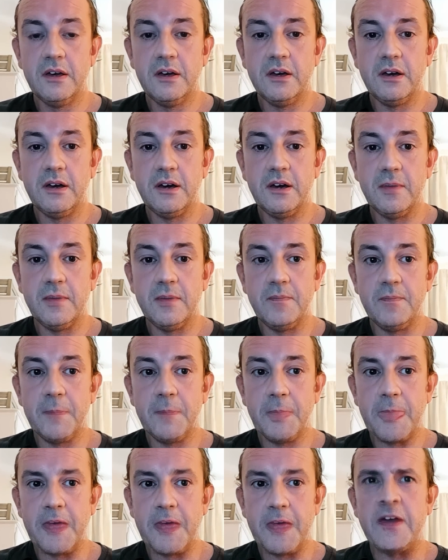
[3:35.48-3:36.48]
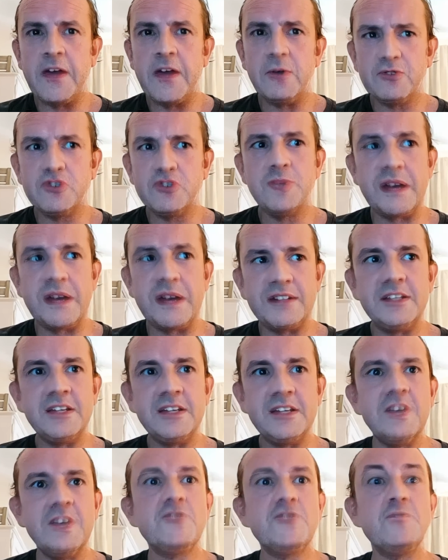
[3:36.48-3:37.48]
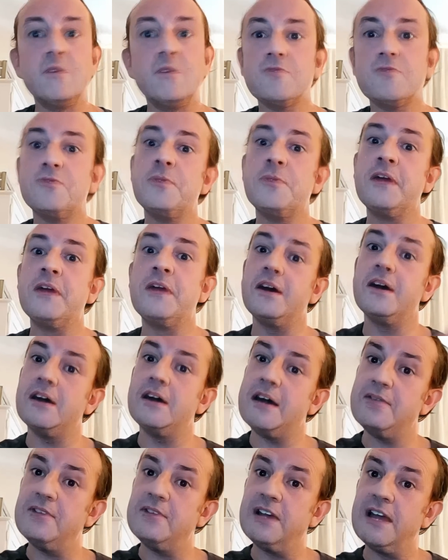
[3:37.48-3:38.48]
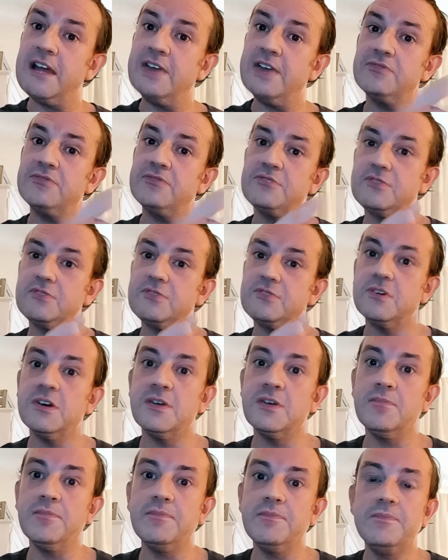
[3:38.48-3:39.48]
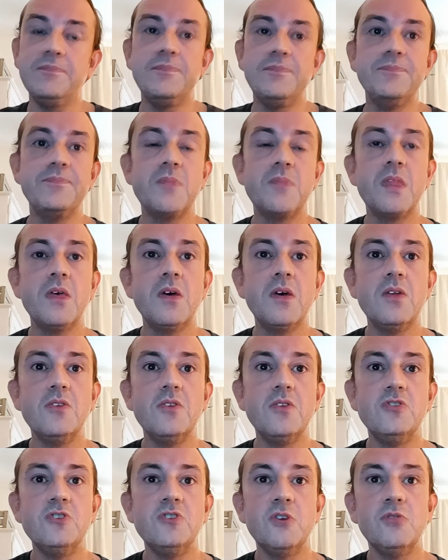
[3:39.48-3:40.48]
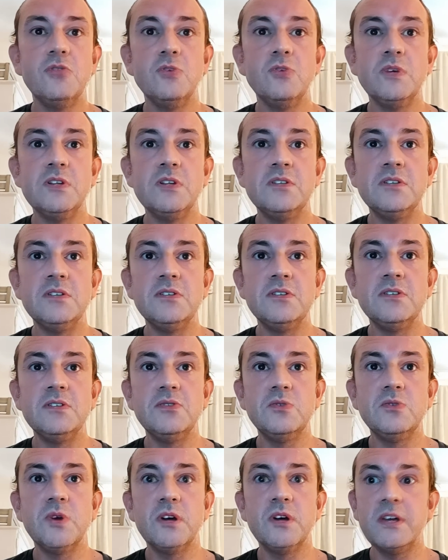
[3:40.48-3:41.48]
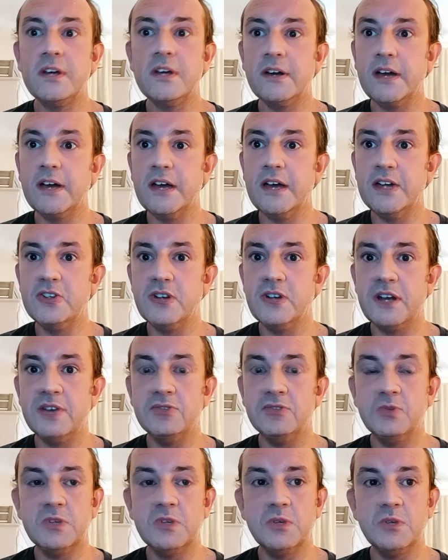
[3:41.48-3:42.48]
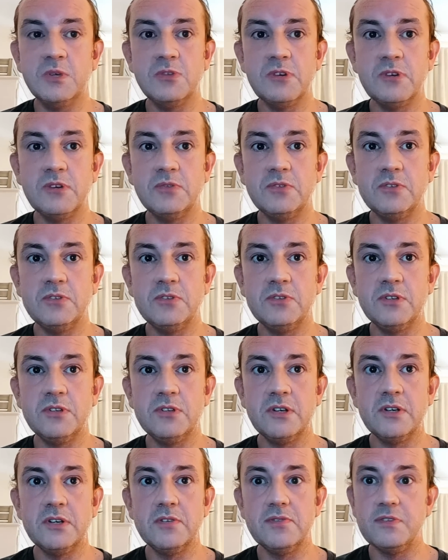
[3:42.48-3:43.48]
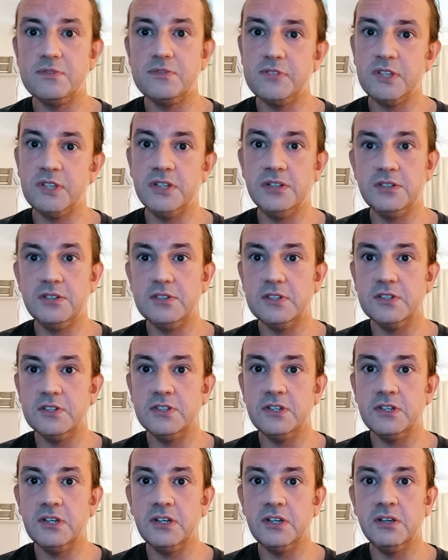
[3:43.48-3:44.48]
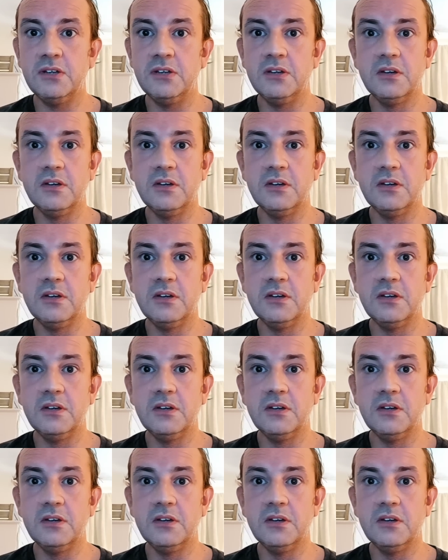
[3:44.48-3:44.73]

Um, and that was traumatic enough, but for me, I, having left um, the Jehovah's Witnesses quite a young age, I left when I was around uh, fifteen, sixteen.